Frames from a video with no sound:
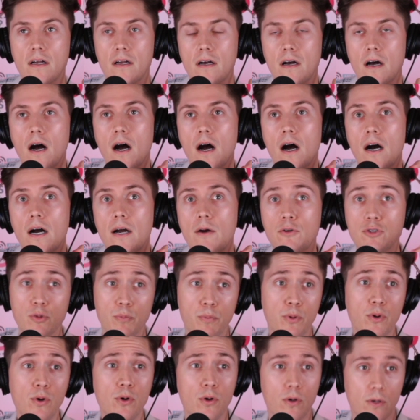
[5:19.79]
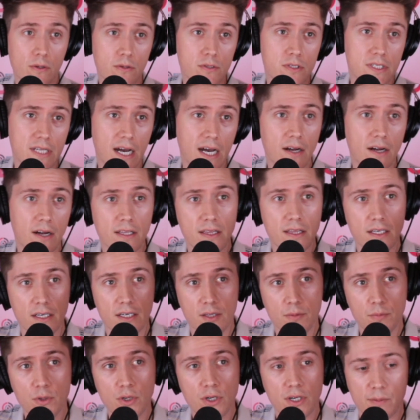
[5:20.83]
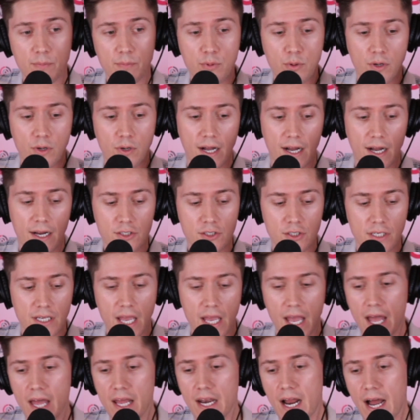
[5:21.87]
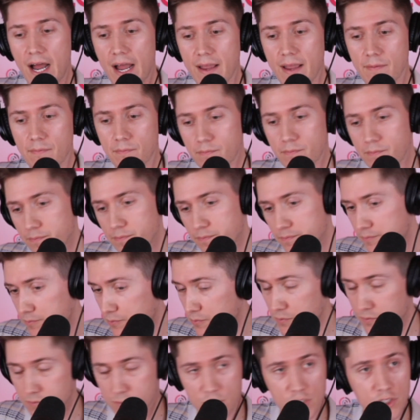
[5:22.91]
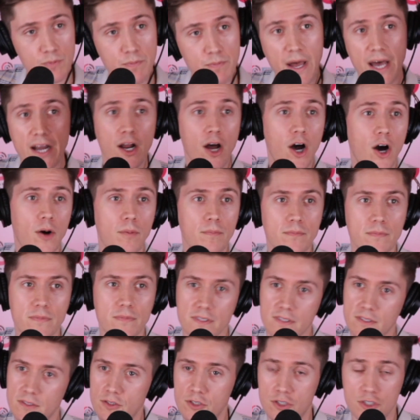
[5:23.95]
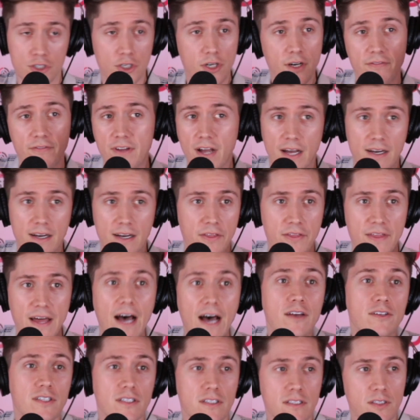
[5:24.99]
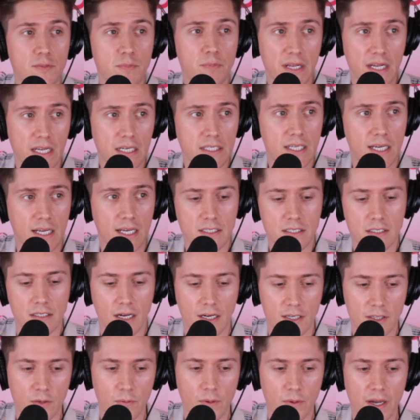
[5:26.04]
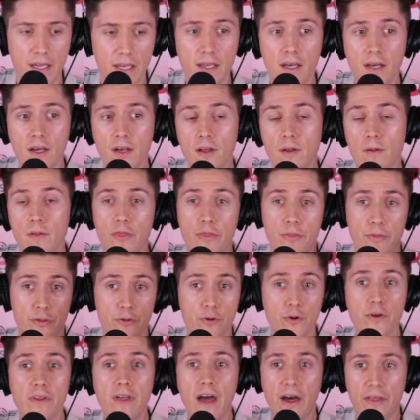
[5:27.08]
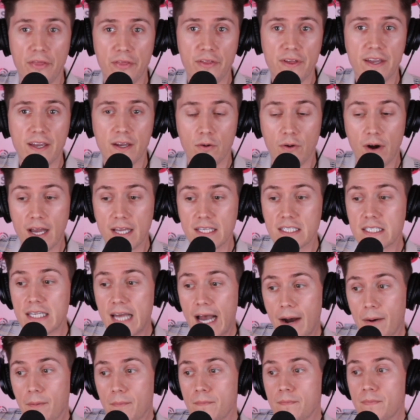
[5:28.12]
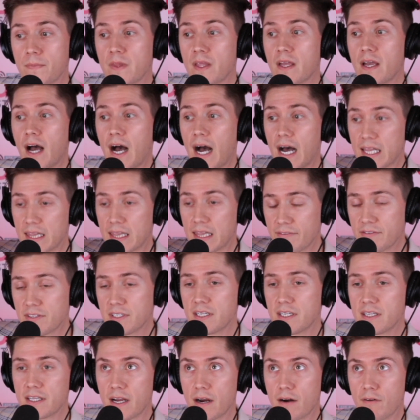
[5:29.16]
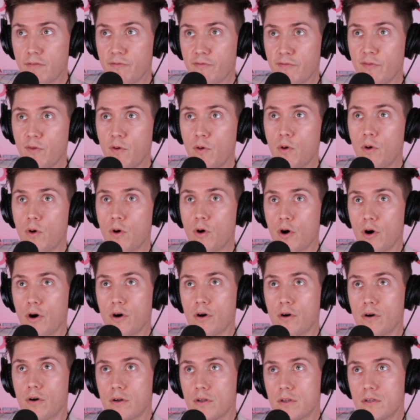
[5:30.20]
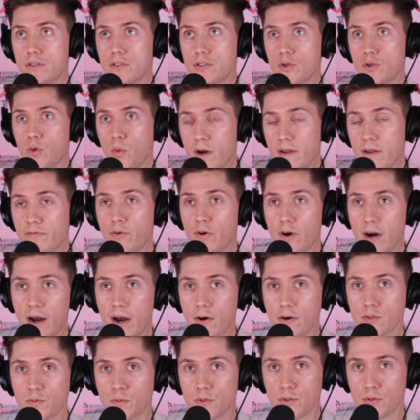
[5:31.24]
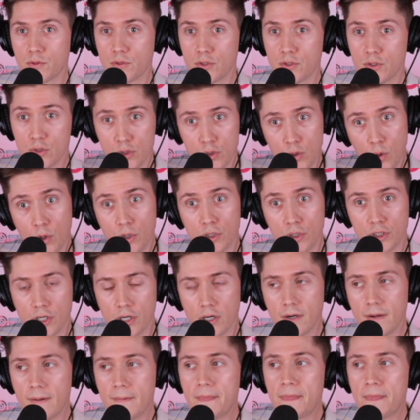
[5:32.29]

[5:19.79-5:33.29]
It was a pool. It was down at the community pool, actually. And I sped home, should have gotten 1,000 speeding tickets along the way, threw that thing in rice. Now, I left it in there for 24 hours, which was torture.